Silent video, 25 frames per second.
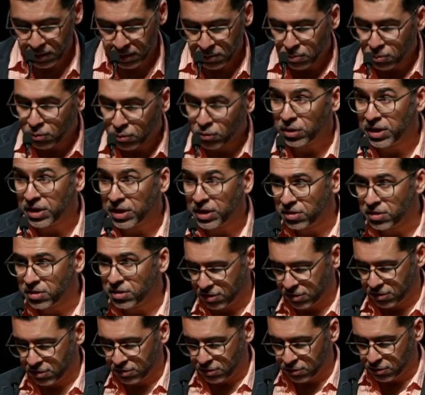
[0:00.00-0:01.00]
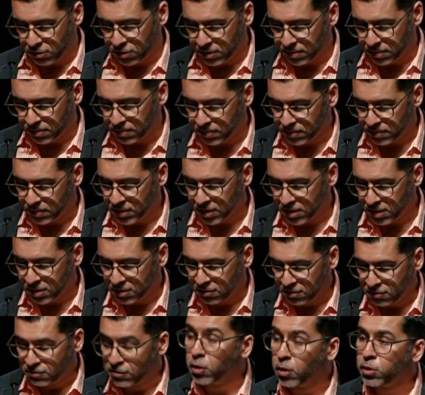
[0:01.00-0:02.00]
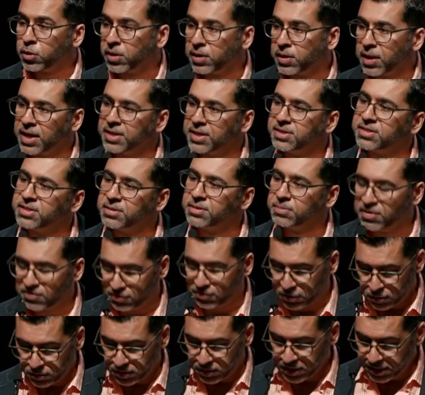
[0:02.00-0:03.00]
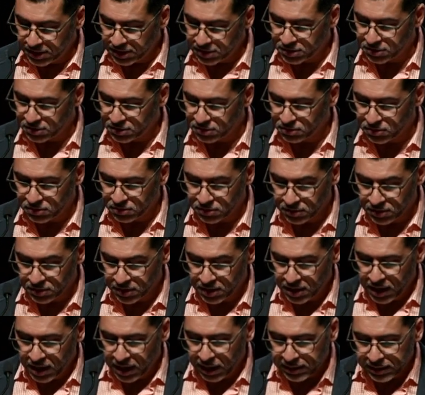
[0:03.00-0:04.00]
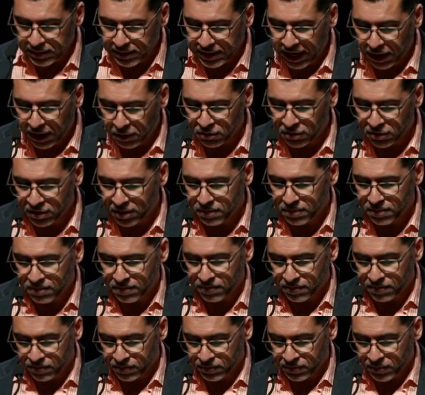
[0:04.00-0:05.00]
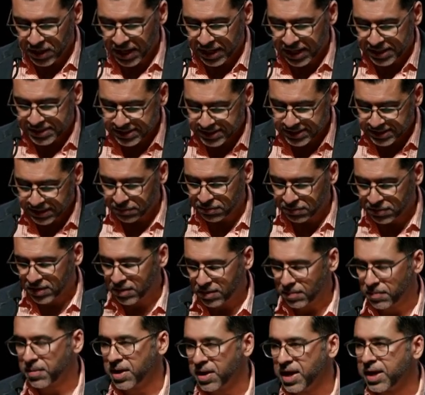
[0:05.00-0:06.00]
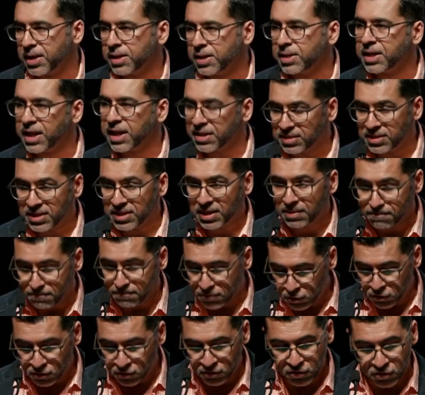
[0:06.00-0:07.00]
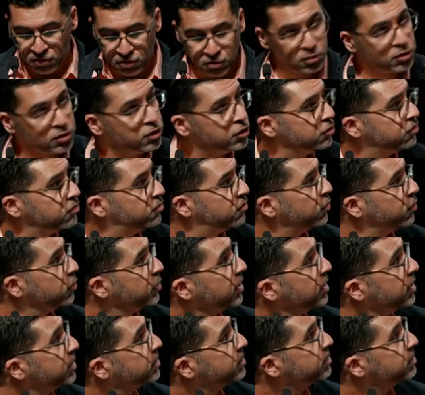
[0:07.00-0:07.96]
Breathe through them. Vocalize them if you need to. Allow them, accept them, and let them move through you fully.